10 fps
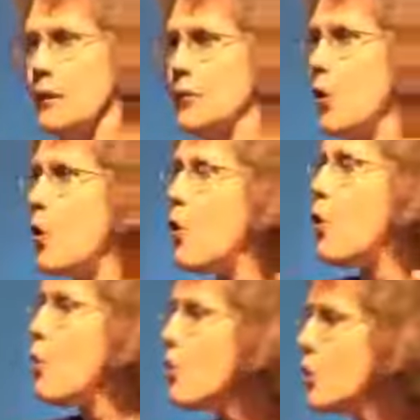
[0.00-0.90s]
the
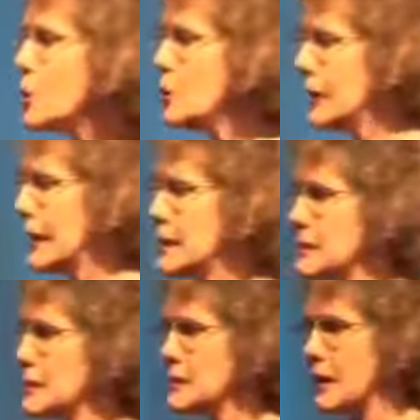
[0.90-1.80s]
horrible
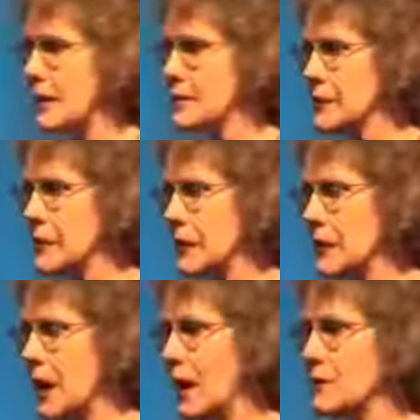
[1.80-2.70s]
cases that I've
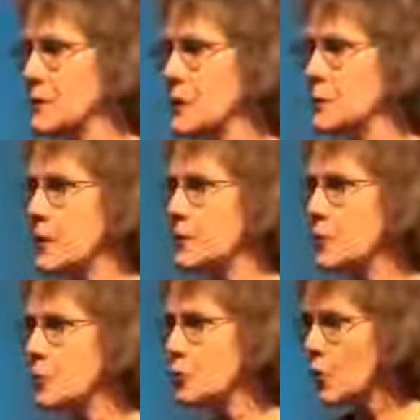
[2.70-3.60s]
seen. I've seen
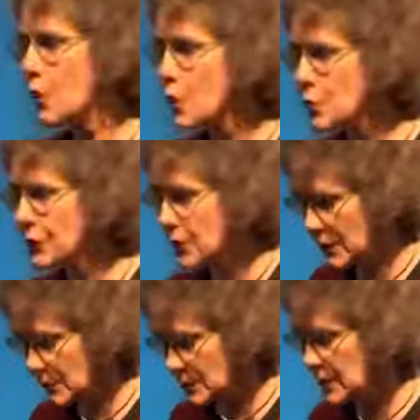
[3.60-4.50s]
people grow
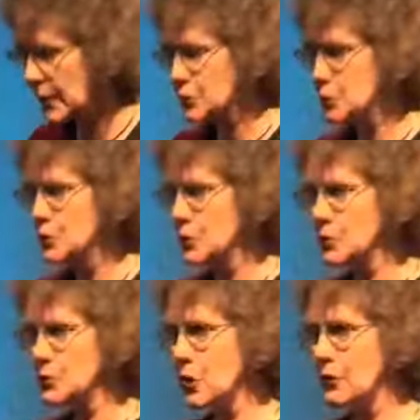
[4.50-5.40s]
things like
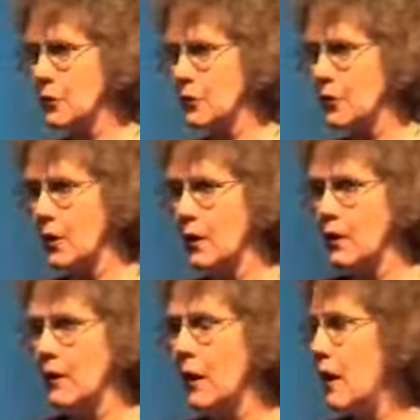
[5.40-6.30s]
tumors on their
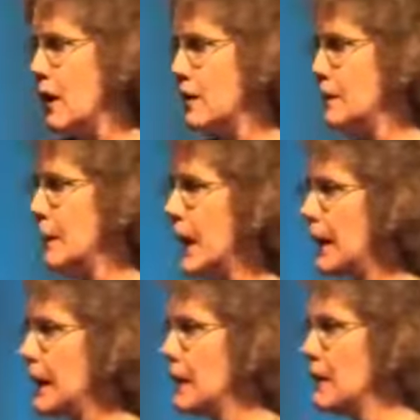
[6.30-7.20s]
um,
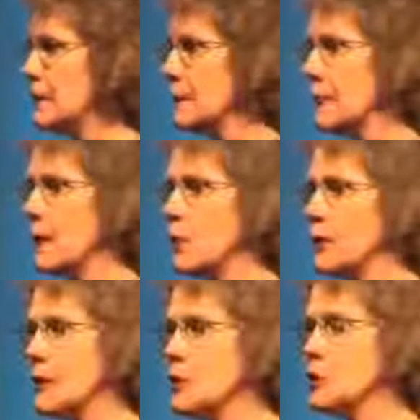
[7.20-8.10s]
body
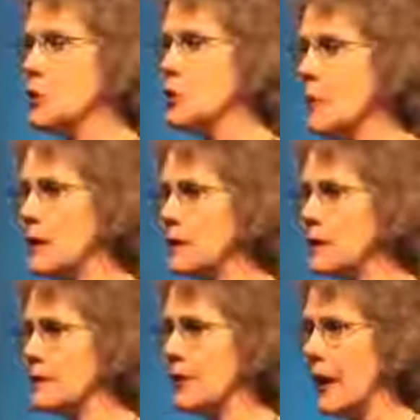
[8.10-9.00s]
within two
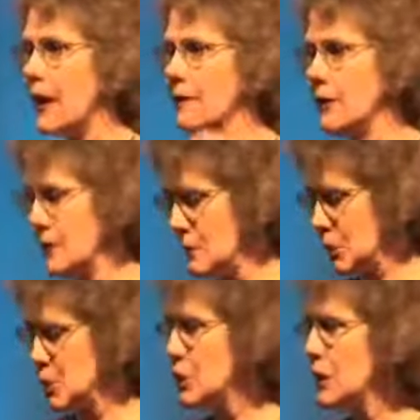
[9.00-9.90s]
months of having
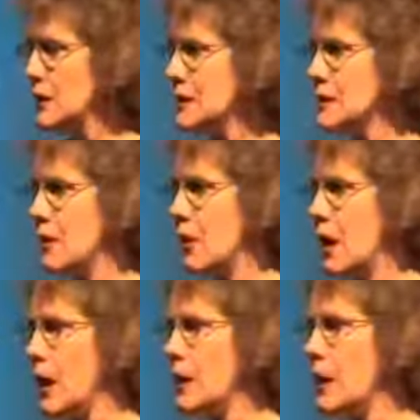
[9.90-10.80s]
machines that are
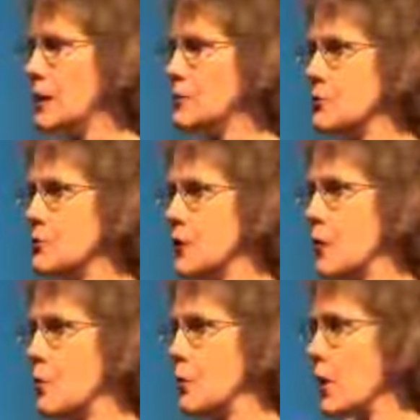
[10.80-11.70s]
ionizers
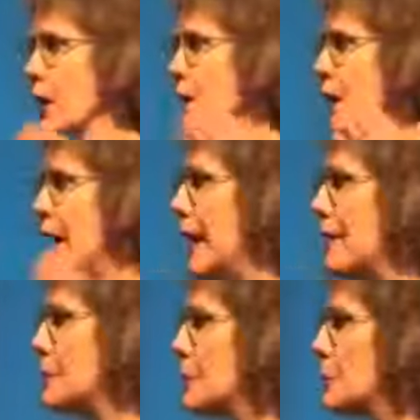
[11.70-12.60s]
that were
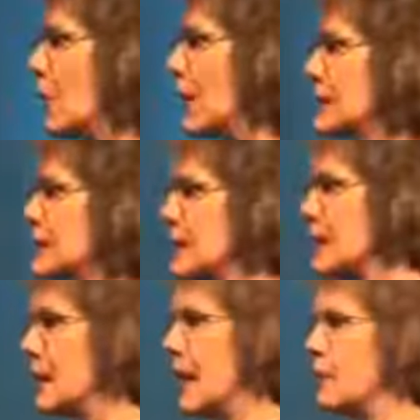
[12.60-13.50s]
half the price
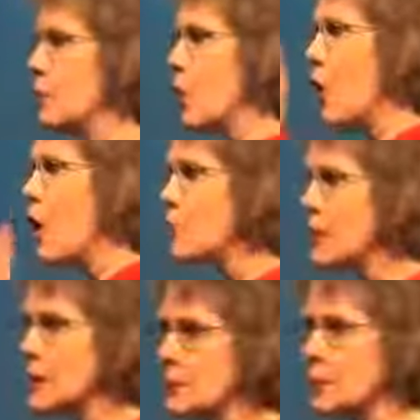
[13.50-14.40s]
and were already